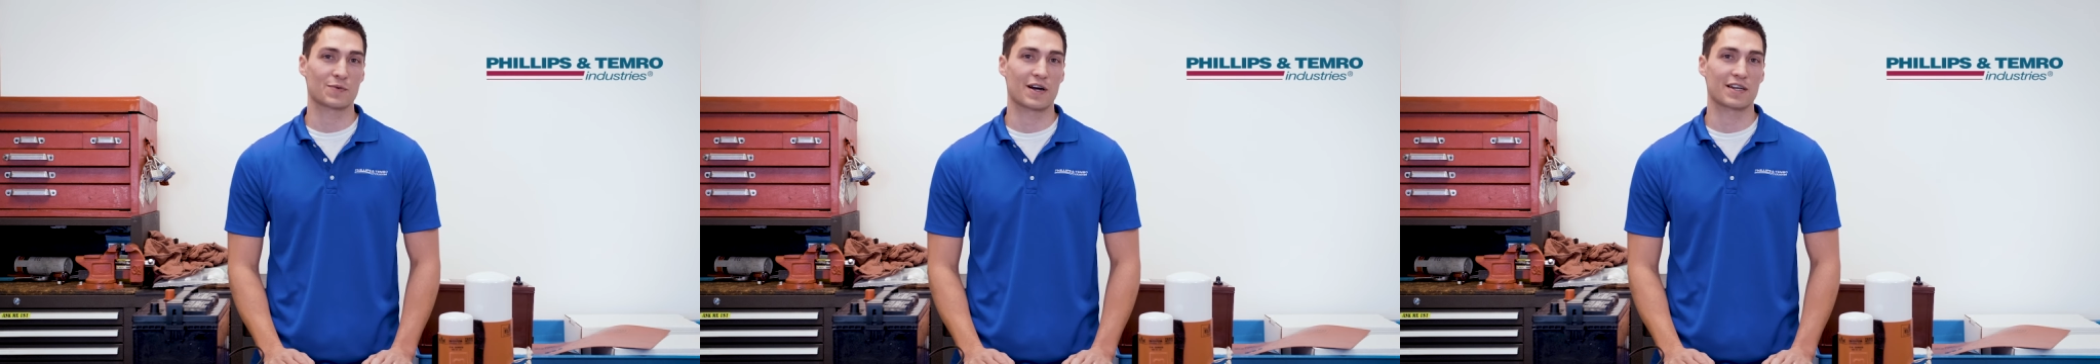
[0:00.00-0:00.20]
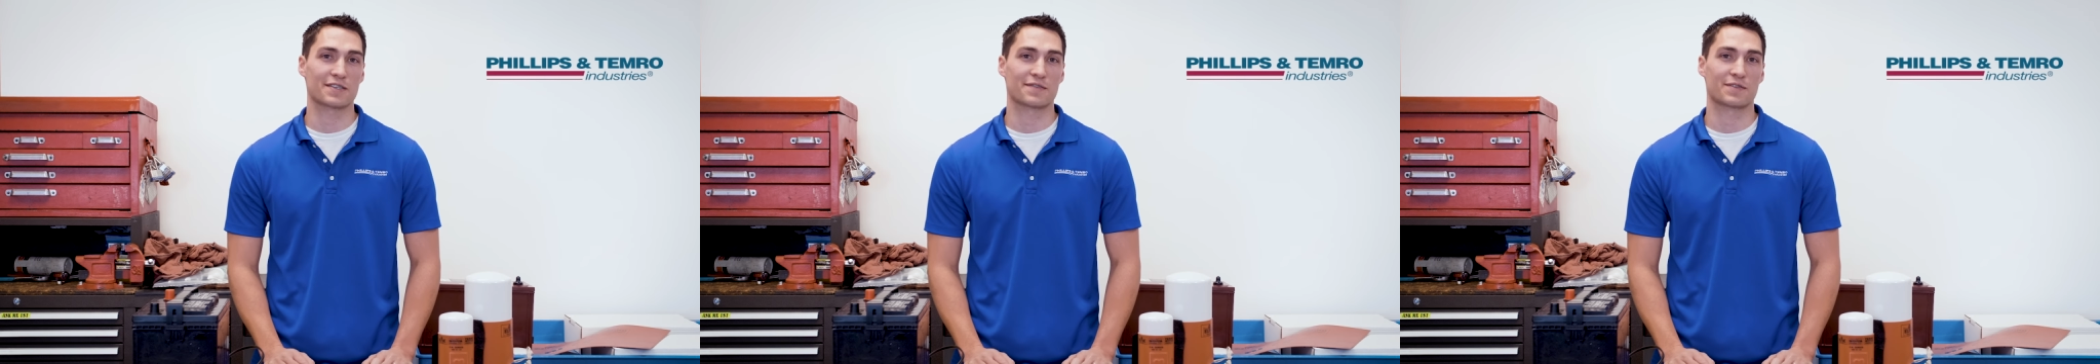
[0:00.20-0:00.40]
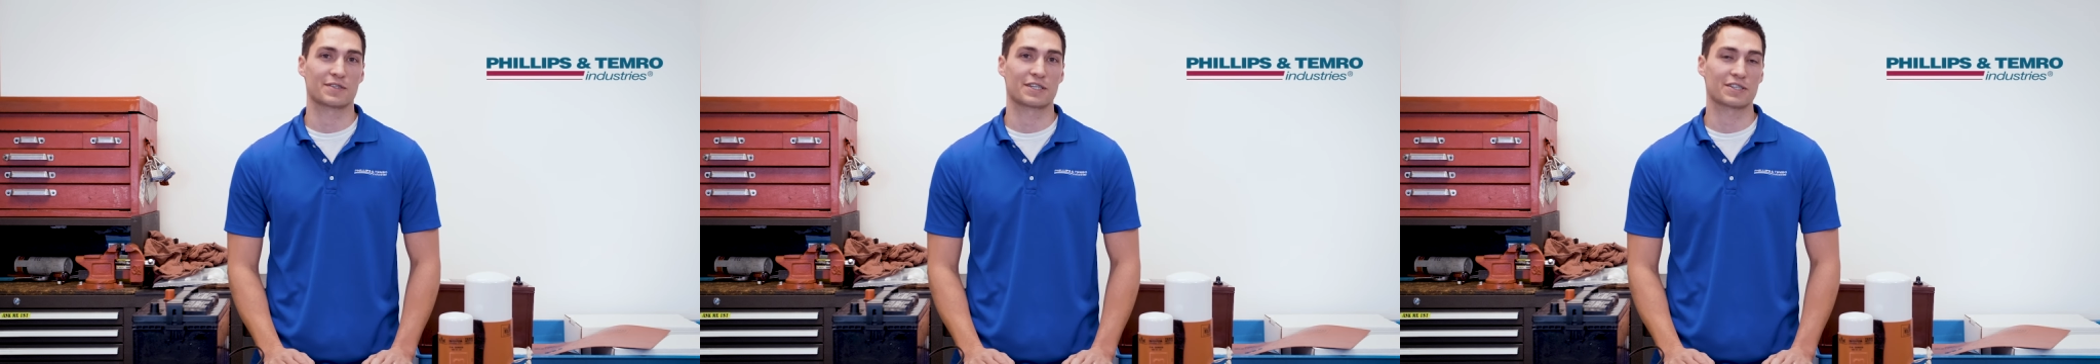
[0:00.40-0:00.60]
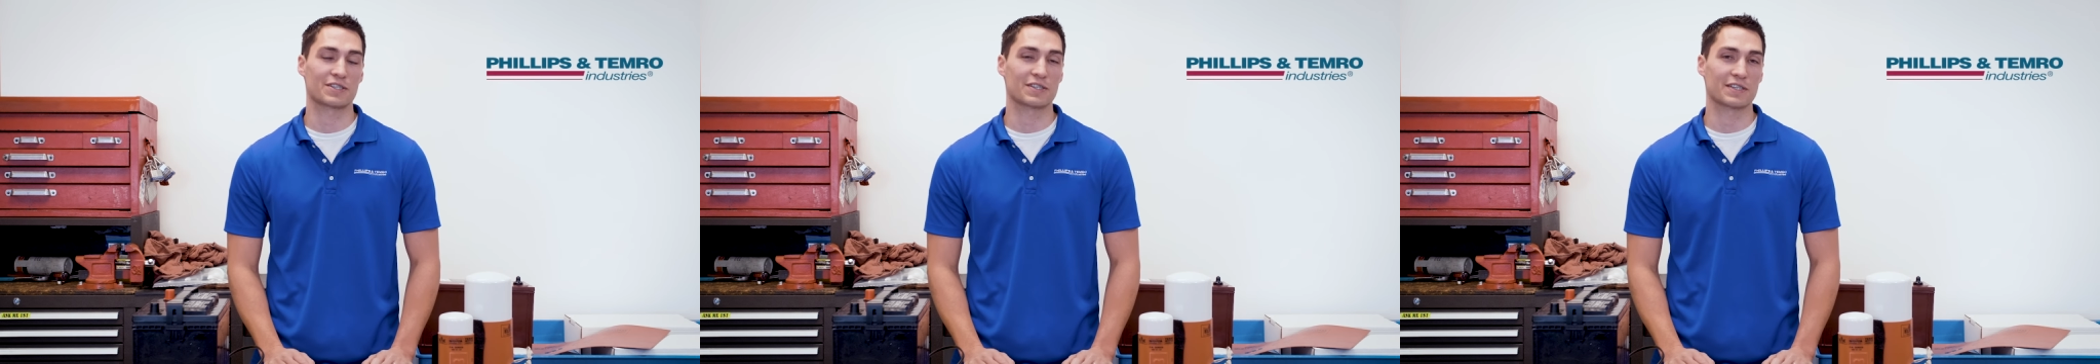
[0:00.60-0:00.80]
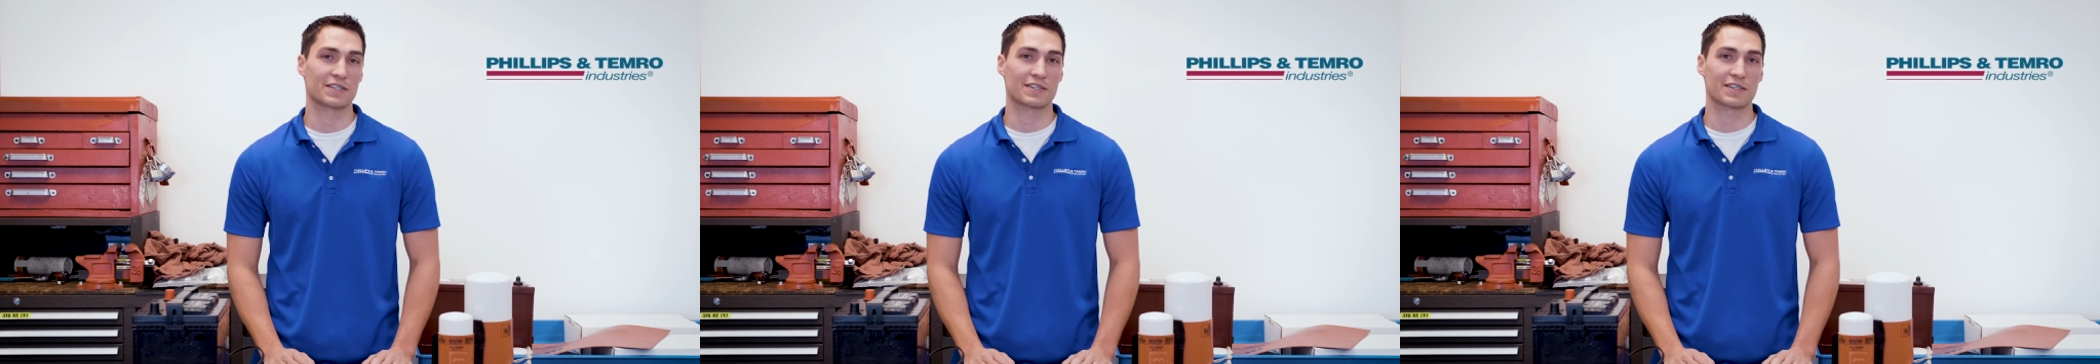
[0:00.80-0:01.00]
watch for
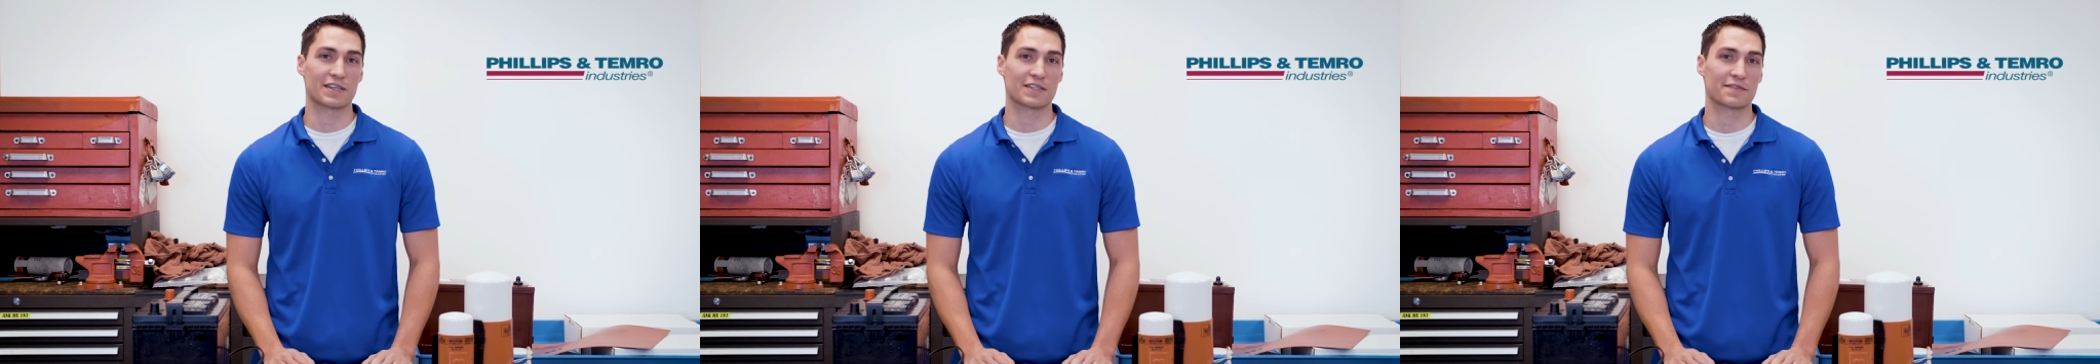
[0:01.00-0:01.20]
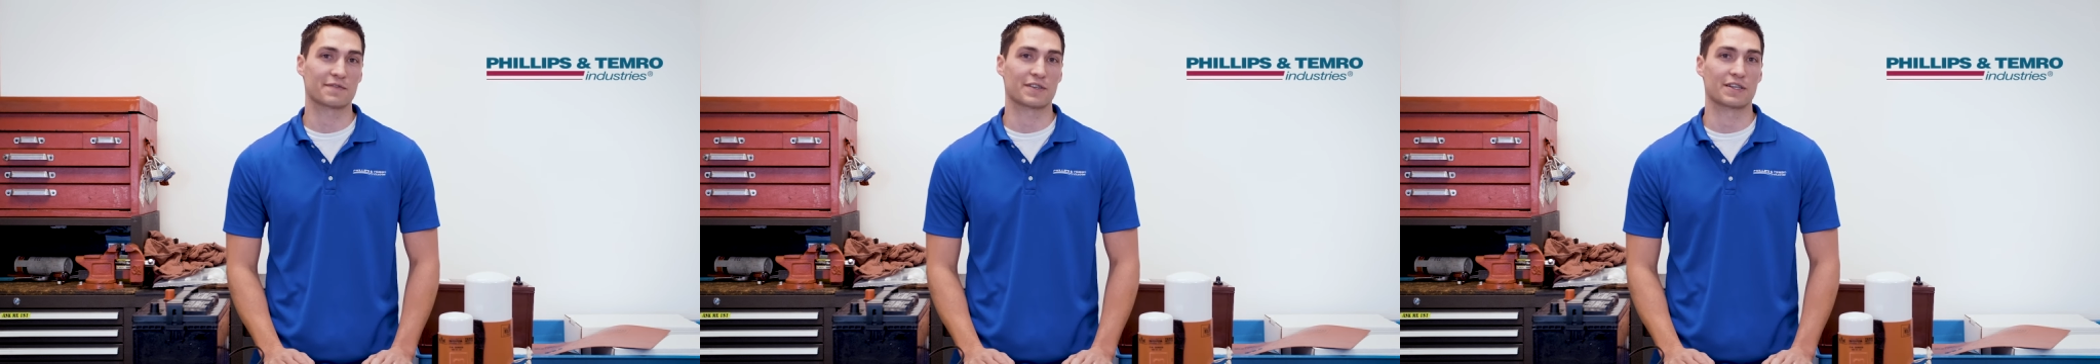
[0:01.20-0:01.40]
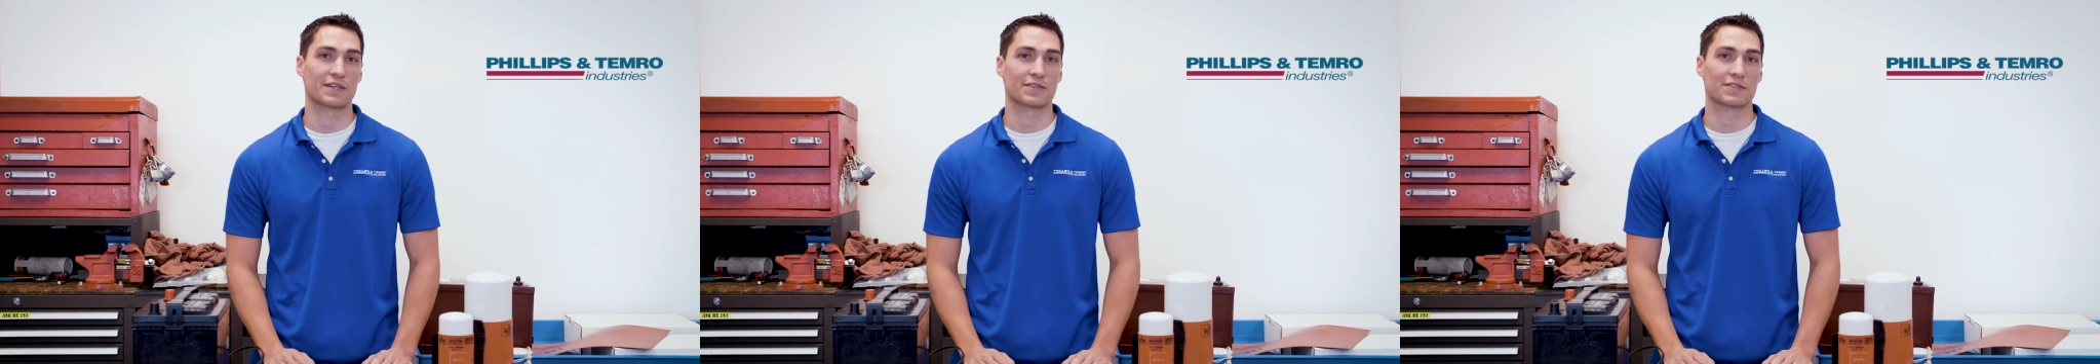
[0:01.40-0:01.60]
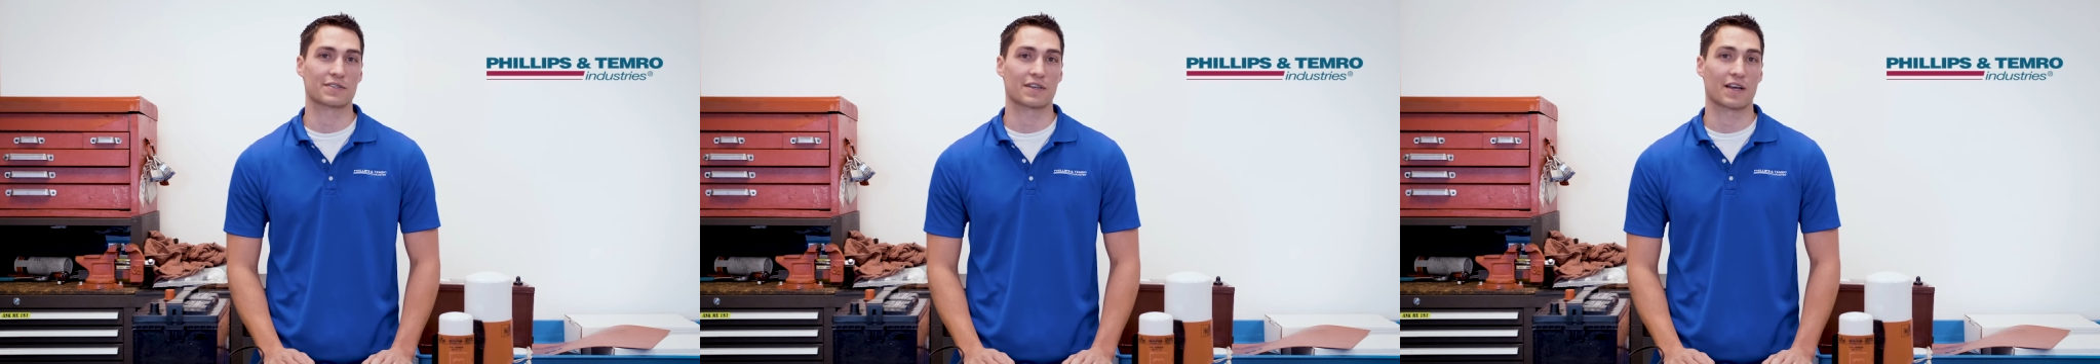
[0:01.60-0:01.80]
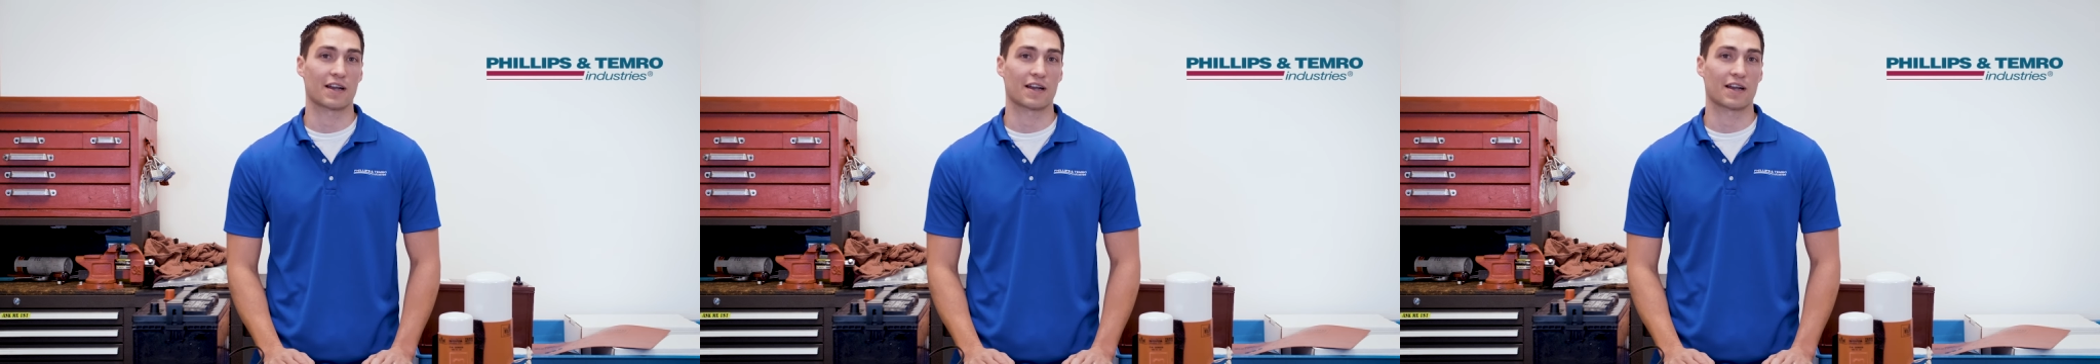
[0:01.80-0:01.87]
additional installation videos